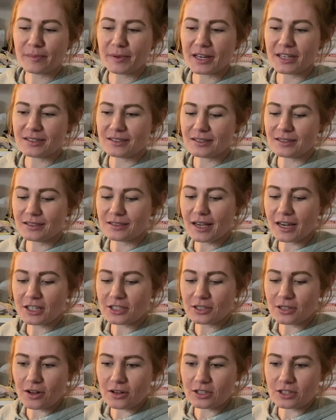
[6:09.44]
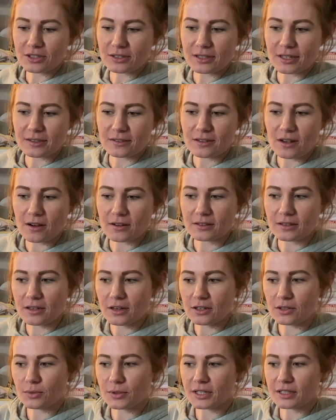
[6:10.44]
because this is actually all just like socks and
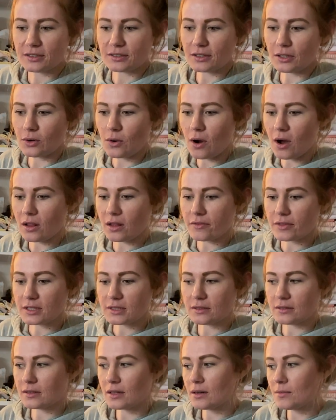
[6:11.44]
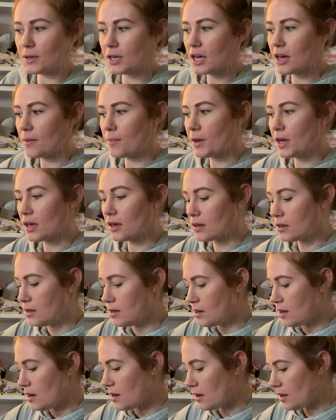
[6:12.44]
underwear, so all of this is going to be coming.
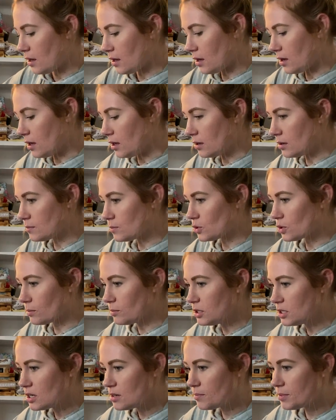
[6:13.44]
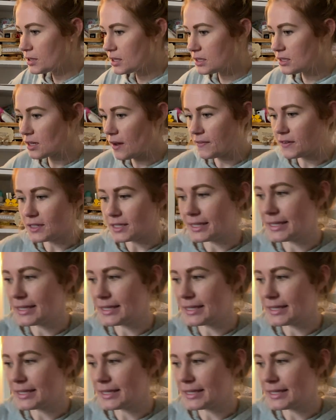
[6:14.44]
So I'm just going to put this off to the